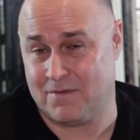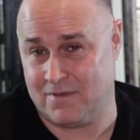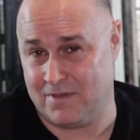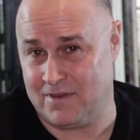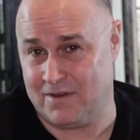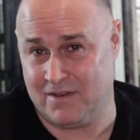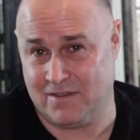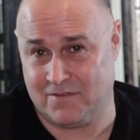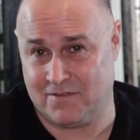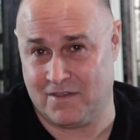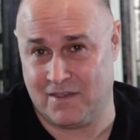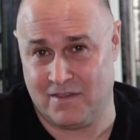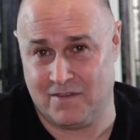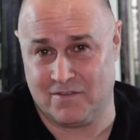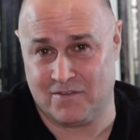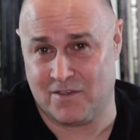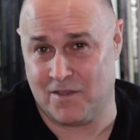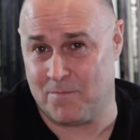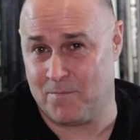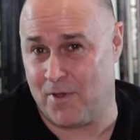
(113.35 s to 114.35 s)
in this
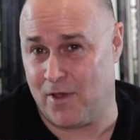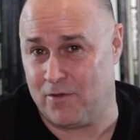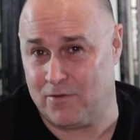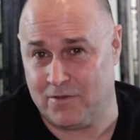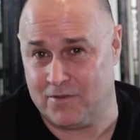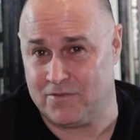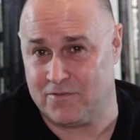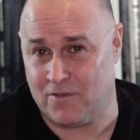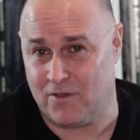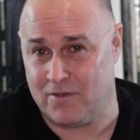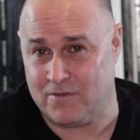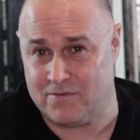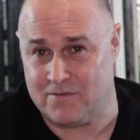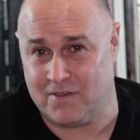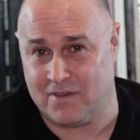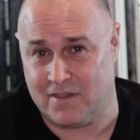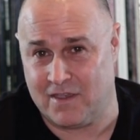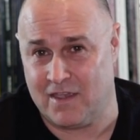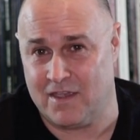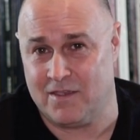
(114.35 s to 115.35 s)
case, Kubala
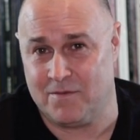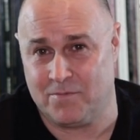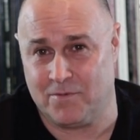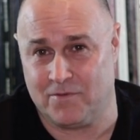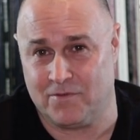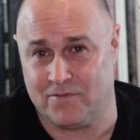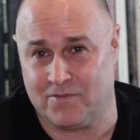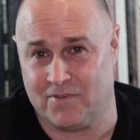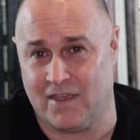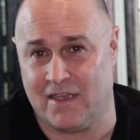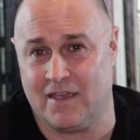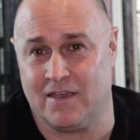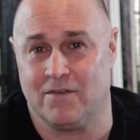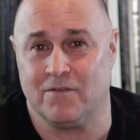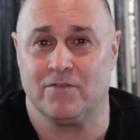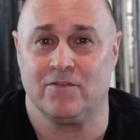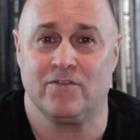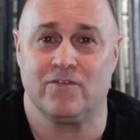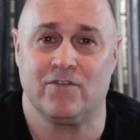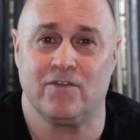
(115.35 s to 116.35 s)
Sosna cable
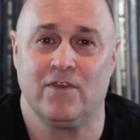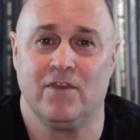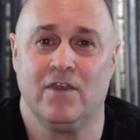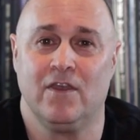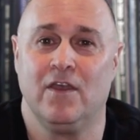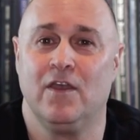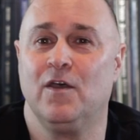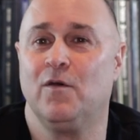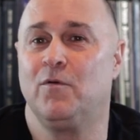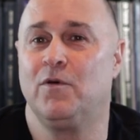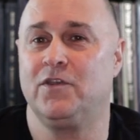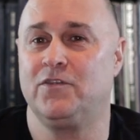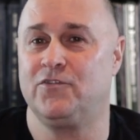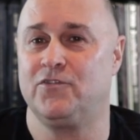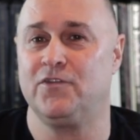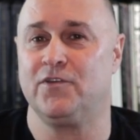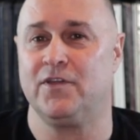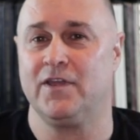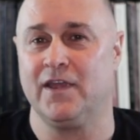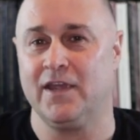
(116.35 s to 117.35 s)
sounds. What
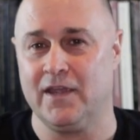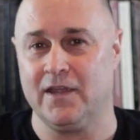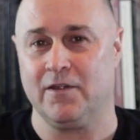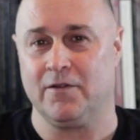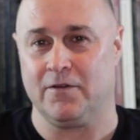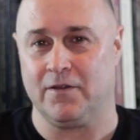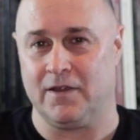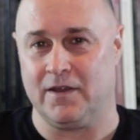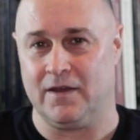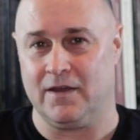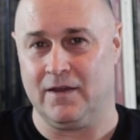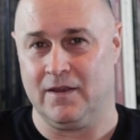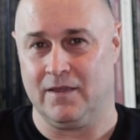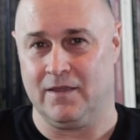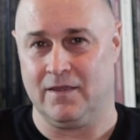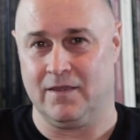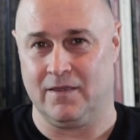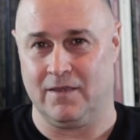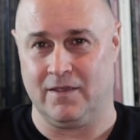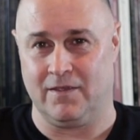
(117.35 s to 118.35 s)
you're hearing,
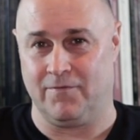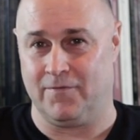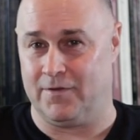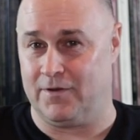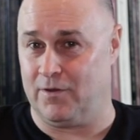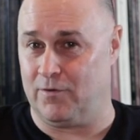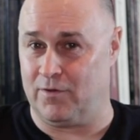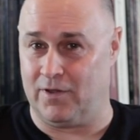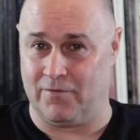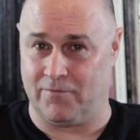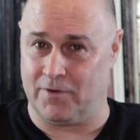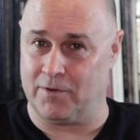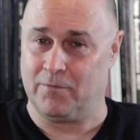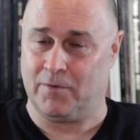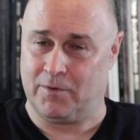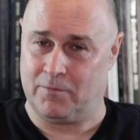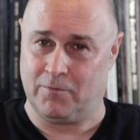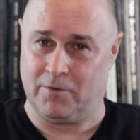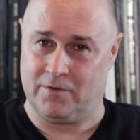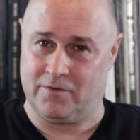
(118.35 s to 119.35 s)
even though
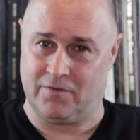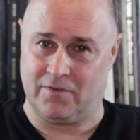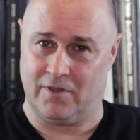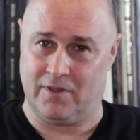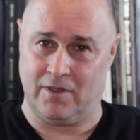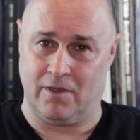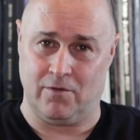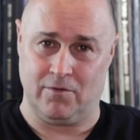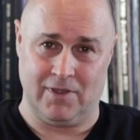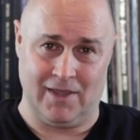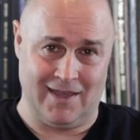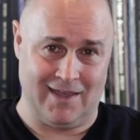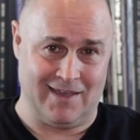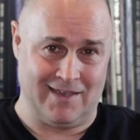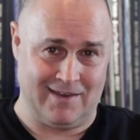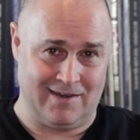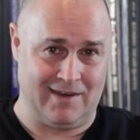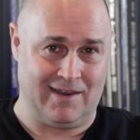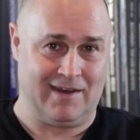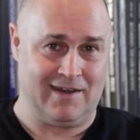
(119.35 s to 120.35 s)
everyone would say, oh
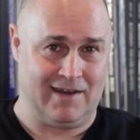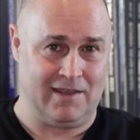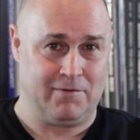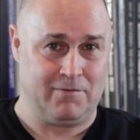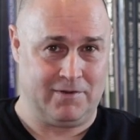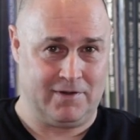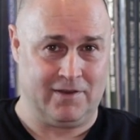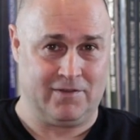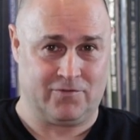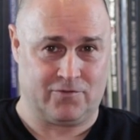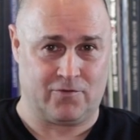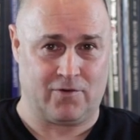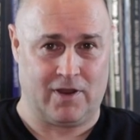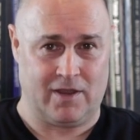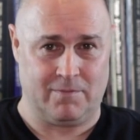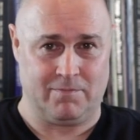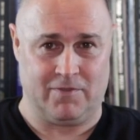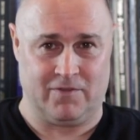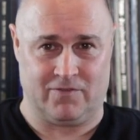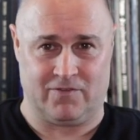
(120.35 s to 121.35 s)
yeah, and they would
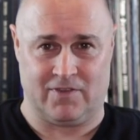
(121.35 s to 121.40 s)
describe the